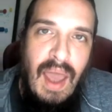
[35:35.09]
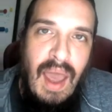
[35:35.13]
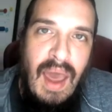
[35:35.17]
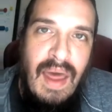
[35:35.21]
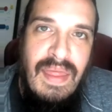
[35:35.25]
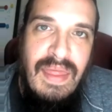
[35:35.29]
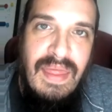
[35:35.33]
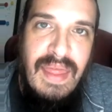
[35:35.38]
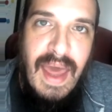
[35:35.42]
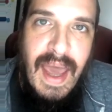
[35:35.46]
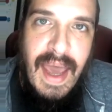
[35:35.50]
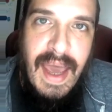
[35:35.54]

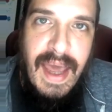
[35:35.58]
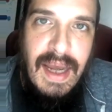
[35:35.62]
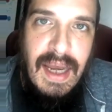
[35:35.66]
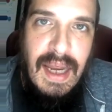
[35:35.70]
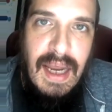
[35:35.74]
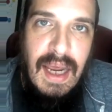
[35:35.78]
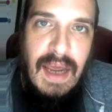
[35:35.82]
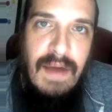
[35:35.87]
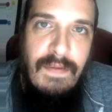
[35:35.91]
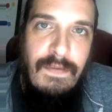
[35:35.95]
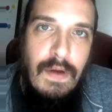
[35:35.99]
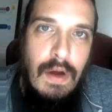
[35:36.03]
And
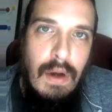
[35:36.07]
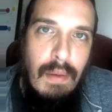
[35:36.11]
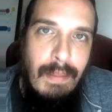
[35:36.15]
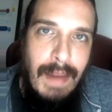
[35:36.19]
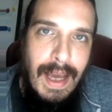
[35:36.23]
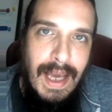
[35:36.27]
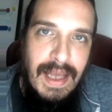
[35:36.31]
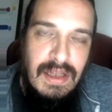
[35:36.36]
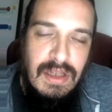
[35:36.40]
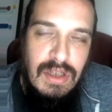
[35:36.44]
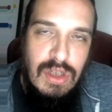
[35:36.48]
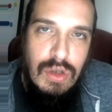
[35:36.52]
then if you're
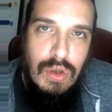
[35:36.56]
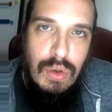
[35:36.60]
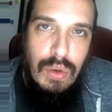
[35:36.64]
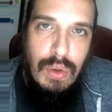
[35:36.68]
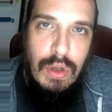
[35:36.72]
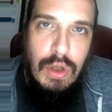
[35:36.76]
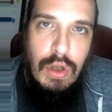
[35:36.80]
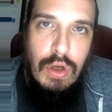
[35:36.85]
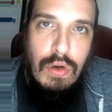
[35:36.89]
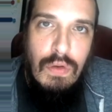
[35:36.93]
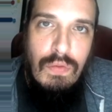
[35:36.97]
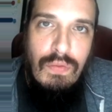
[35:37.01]
meant
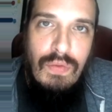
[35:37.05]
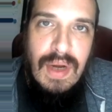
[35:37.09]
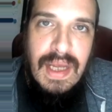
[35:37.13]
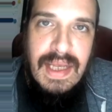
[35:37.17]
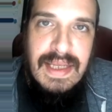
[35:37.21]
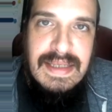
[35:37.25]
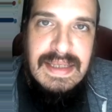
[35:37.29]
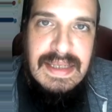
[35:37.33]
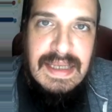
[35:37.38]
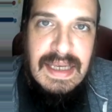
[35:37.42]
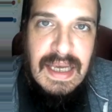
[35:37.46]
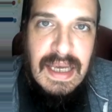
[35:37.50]
to, you'll
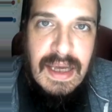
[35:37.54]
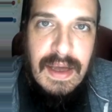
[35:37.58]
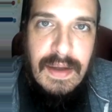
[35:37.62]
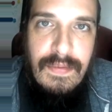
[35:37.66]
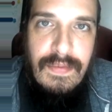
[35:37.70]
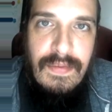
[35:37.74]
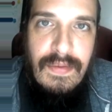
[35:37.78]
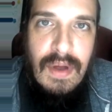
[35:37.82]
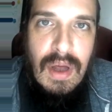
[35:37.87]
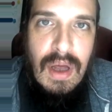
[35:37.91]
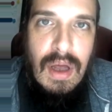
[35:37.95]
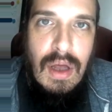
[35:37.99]

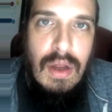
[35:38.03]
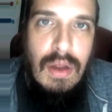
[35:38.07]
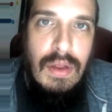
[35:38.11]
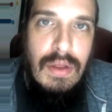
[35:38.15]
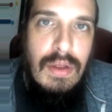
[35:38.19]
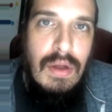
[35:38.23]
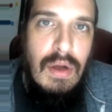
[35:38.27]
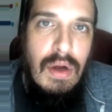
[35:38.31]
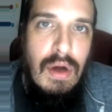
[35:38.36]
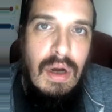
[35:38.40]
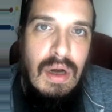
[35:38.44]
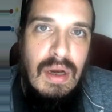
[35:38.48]
receive
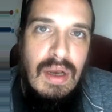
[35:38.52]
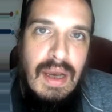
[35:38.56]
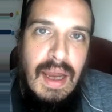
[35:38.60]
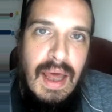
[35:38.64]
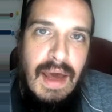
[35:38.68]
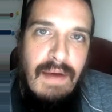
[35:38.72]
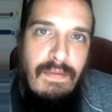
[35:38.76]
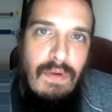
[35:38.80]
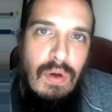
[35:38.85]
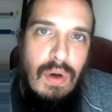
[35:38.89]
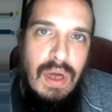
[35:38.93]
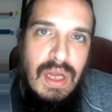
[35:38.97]
third
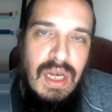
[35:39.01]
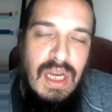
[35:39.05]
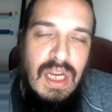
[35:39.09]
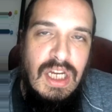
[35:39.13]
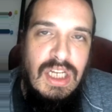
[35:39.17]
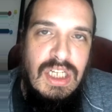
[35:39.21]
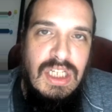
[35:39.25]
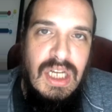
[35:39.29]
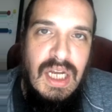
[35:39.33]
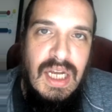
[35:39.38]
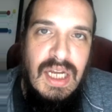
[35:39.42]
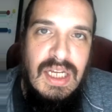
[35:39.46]
level
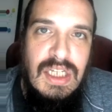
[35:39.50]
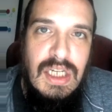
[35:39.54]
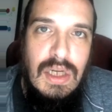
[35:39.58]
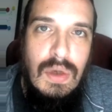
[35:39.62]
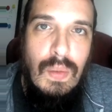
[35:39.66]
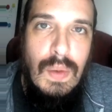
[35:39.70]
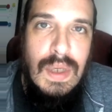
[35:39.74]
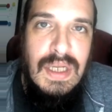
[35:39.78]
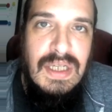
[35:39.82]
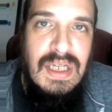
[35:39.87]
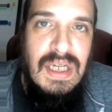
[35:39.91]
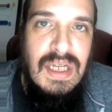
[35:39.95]

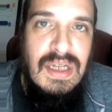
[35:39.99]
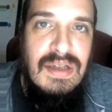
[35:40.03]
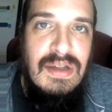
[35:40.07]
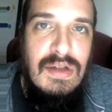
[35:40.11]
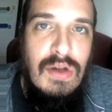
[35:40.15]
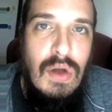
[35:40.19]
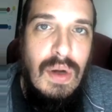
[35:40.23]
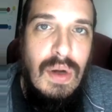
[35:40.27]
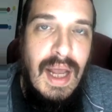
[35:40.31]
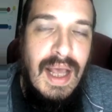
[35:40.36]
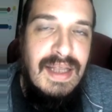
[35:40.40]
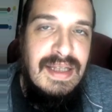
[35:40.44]
initiation, which is
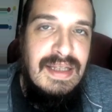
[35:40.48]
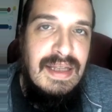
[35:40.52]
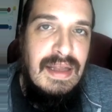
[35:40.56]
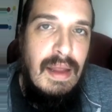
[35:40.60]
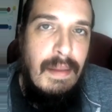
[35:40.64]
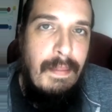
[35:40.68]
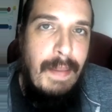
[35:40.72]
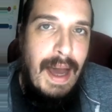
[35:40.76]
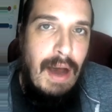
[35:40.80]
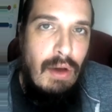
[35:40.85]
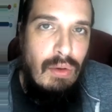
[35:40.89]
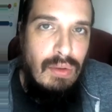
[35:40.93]
known as
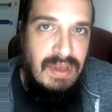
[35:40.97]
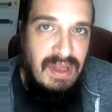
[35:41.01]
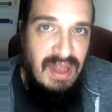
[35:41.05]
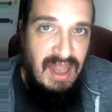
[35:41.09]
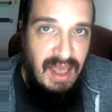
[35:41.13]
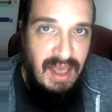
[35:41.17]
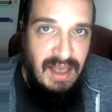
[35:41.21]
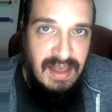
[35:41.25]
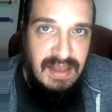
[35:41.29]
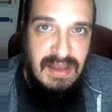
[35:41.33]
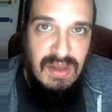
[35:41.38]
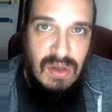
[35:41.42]
the
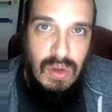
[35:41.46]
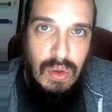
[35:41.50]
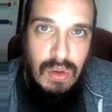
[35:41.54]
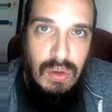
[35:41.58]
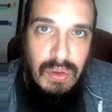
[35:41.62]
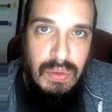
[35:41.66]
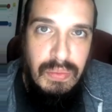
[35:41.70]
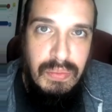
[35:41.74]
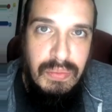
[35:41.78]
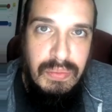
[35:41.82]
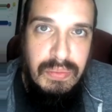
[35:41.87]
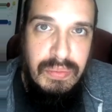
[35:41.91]

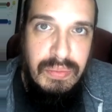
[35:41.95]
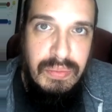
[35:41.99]
bautizo